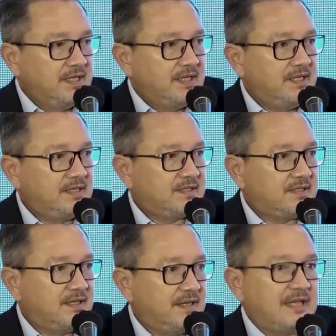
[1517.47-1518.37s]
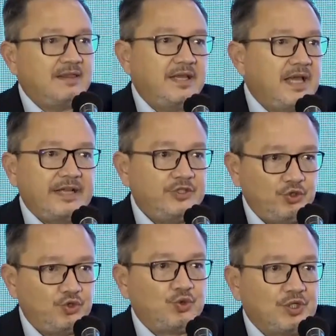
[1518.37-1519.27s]
is nothing
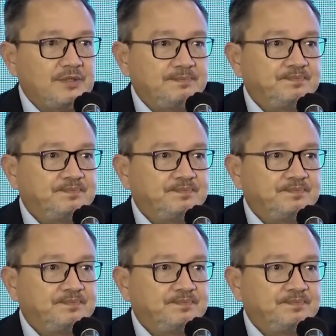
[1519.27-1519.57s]
unusual.